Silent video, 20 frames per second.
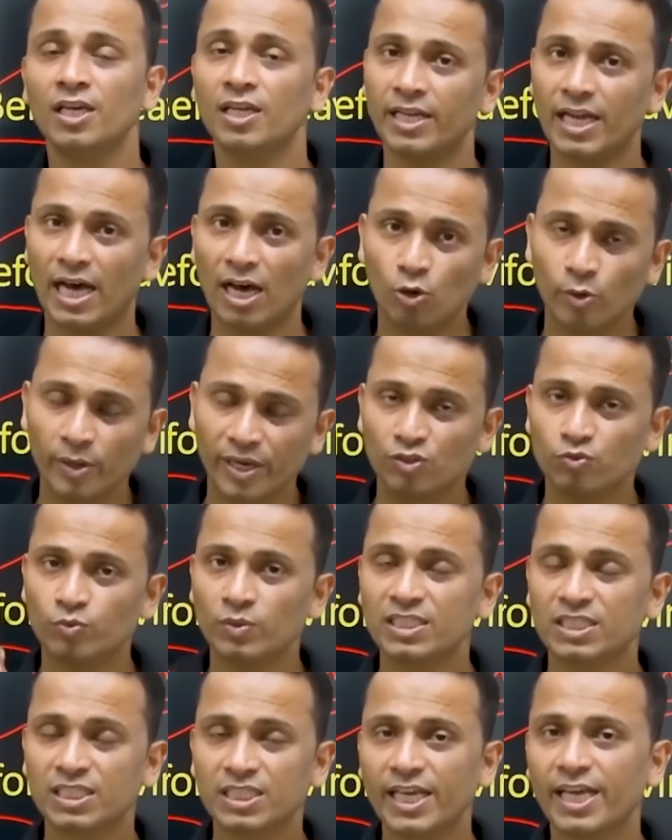Now, it
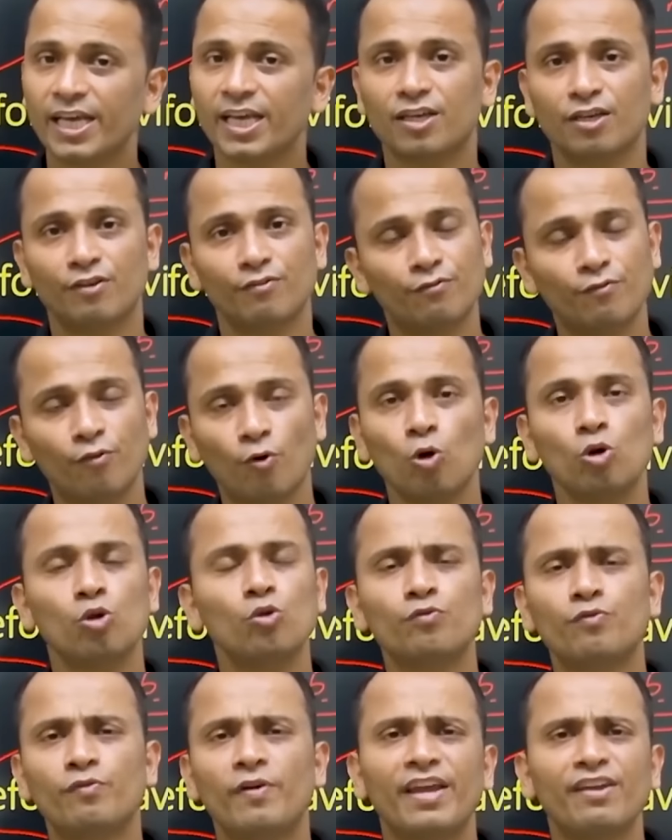will take 4 to
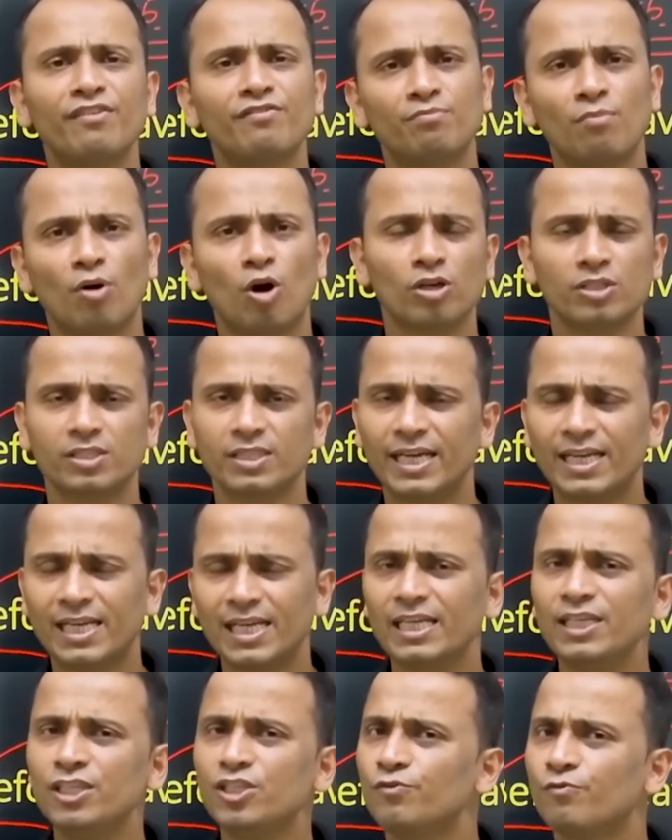5 mocks, at
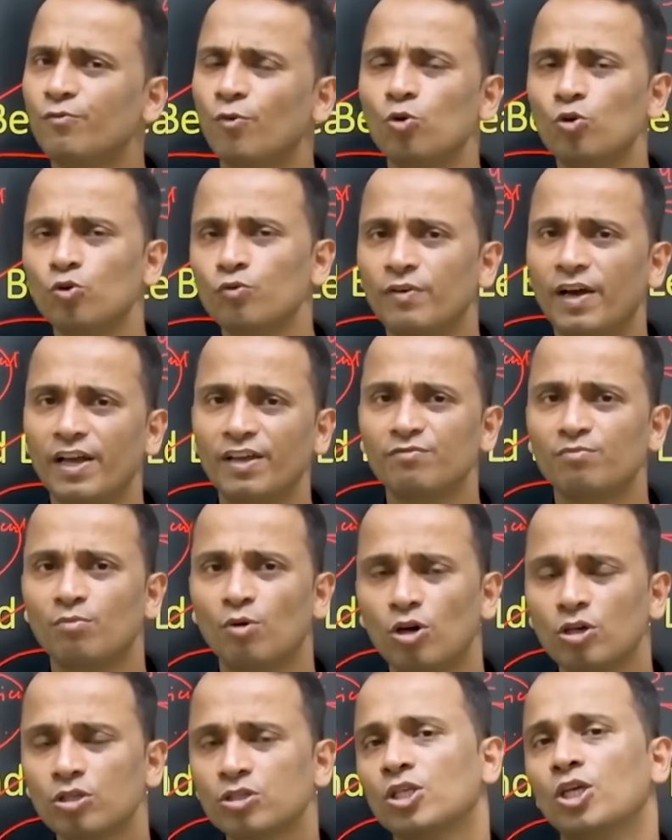least 4 to 5
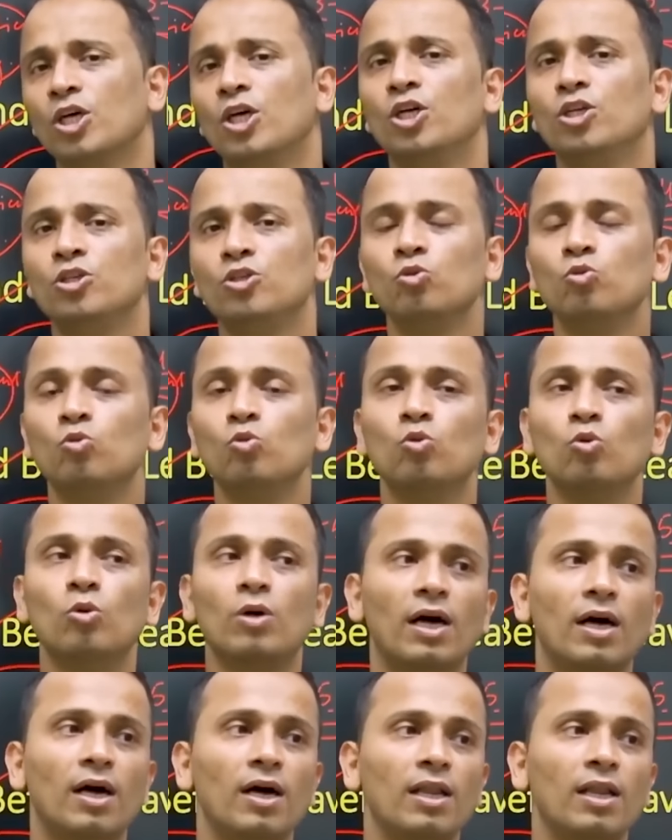mocks to